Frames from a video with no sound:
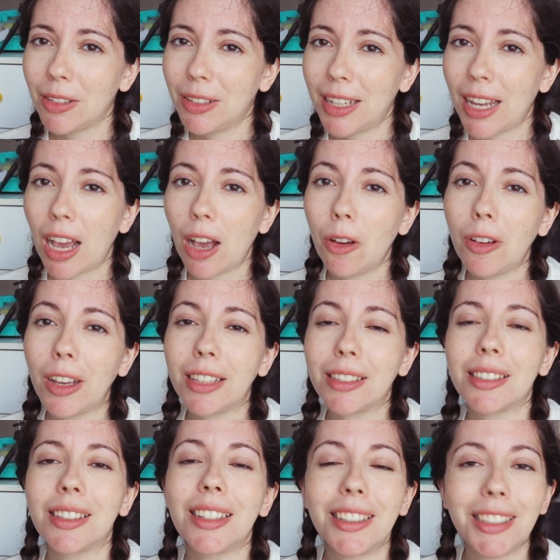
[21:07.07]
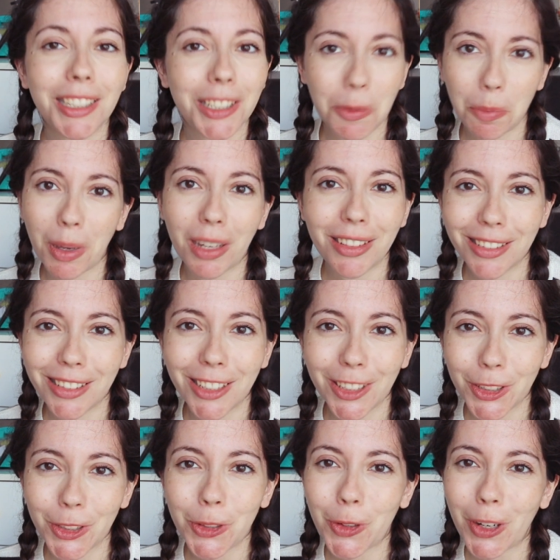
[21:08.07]
now as an independent
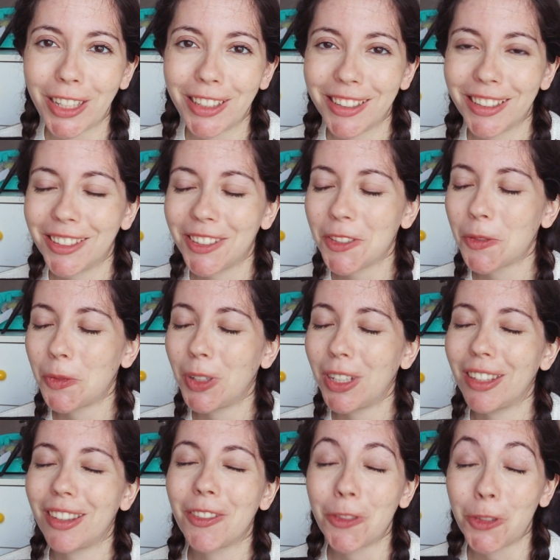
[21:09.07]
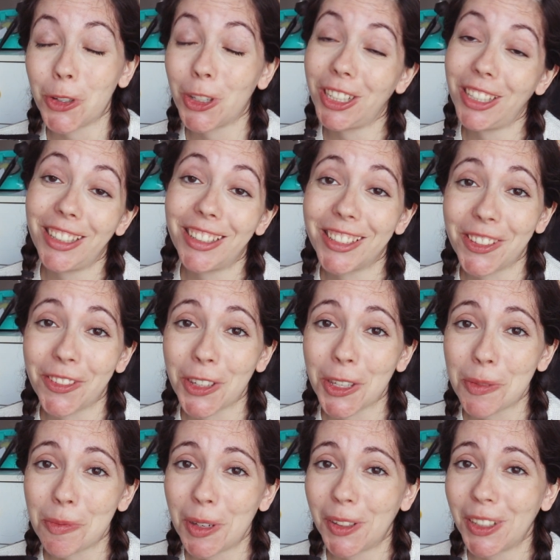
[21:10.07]
illustrator with 4 years of
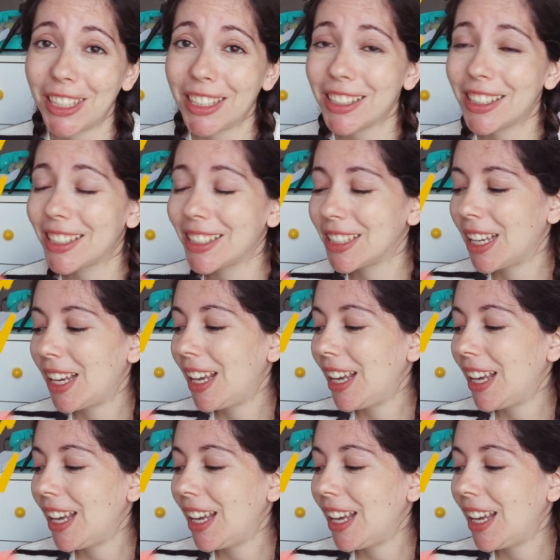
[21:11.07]
experience.